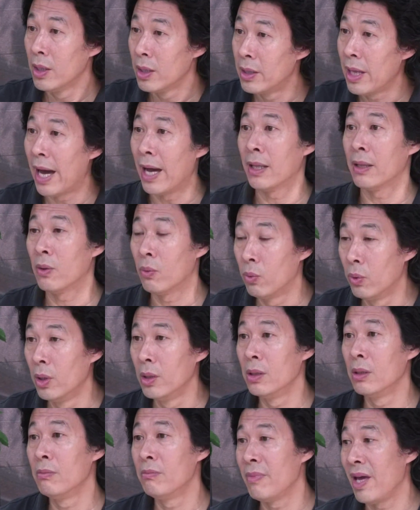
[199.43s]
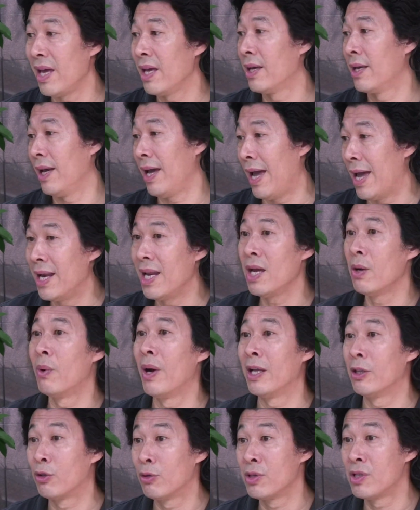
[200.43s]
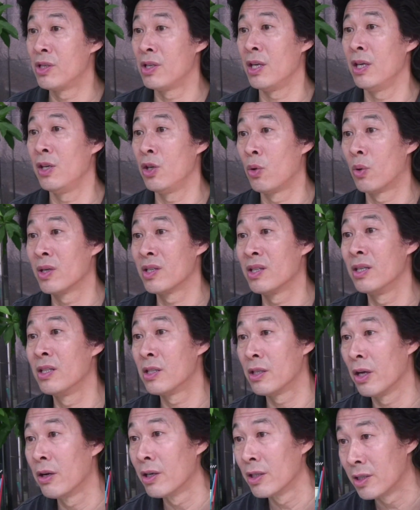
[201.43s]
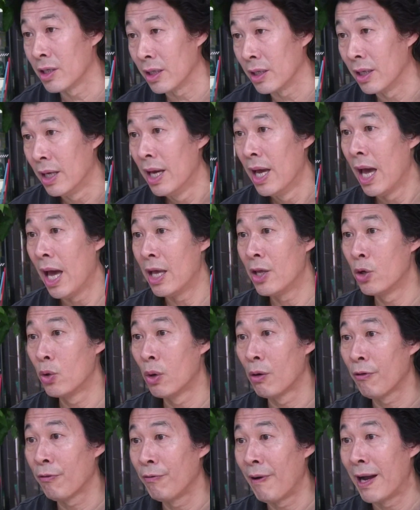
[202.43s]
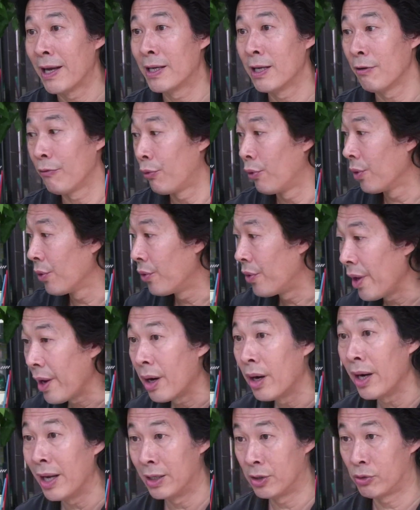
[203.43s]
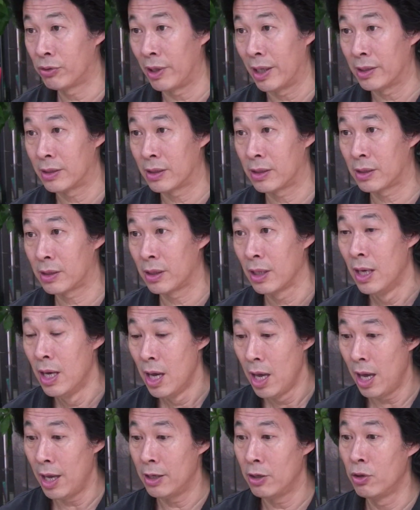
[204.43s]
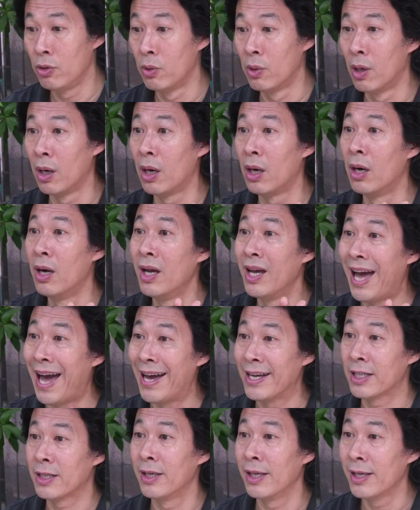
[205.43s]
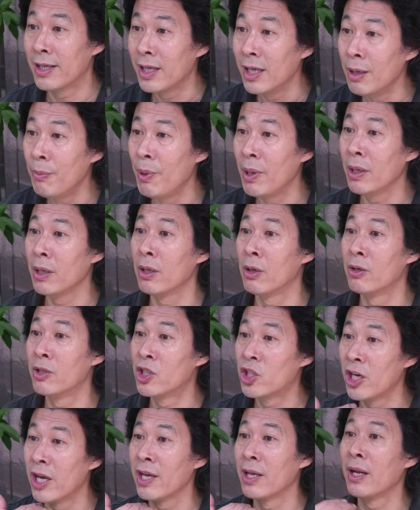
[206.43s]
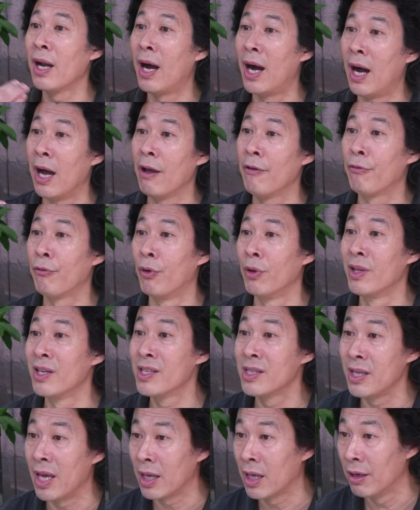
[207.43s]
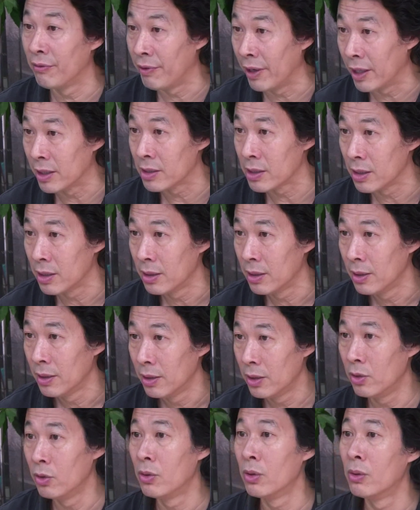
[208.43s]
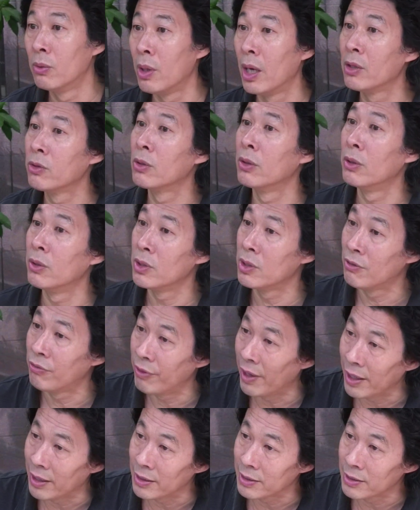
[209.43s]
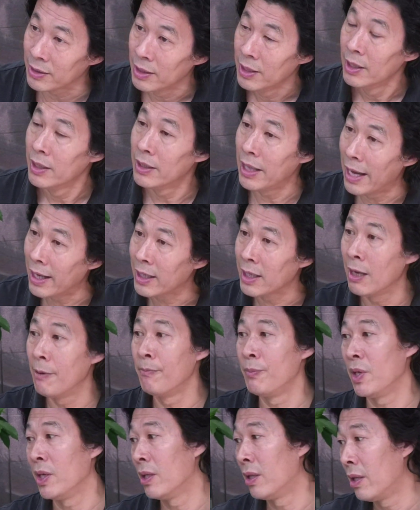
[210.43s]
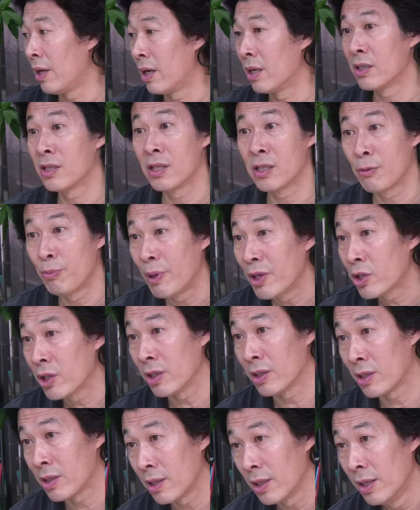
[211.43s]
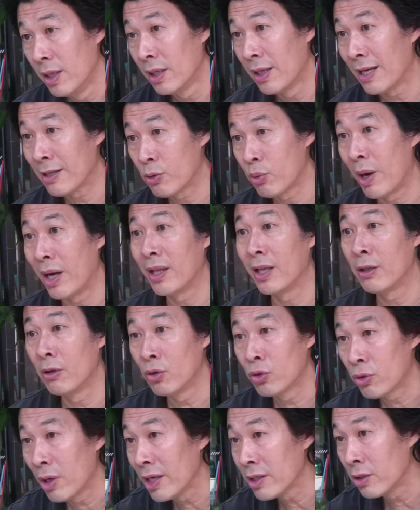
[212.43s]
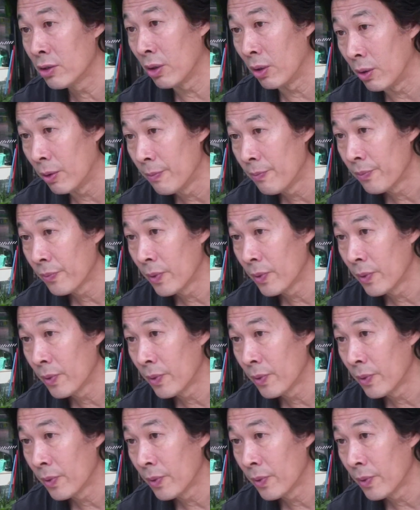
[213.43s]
That wouldn't make anyone to see your sincerity, and you're fighting for their interests, and you're actually keeping your chain high for the sake of it. You don't want to lose face. That can be their suspicious. That's why they don't trust you.